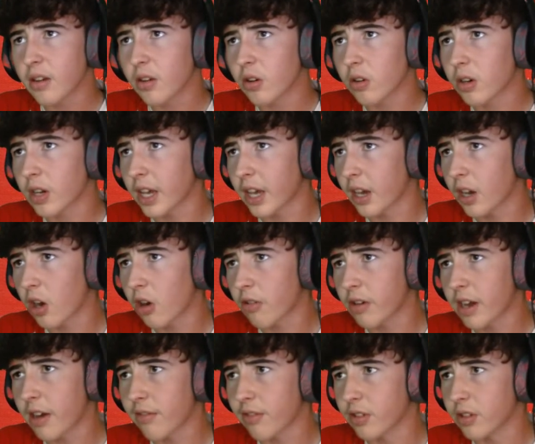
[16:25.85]
Okay, Corey
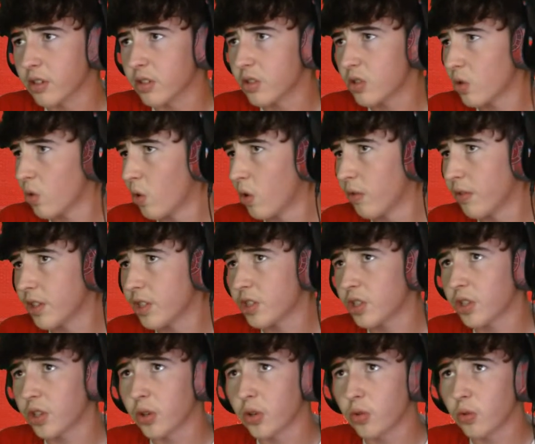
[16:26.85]
Evans over
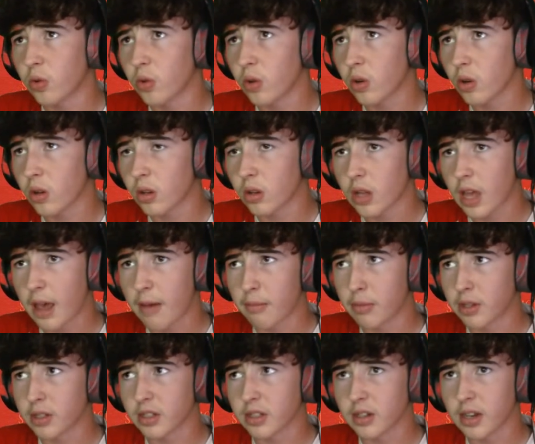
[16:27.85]
to
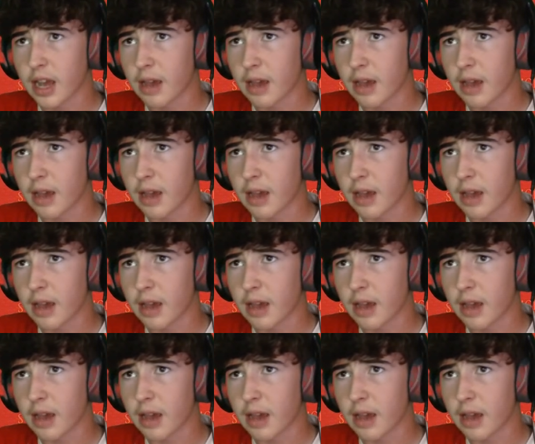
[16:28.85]
Embleton.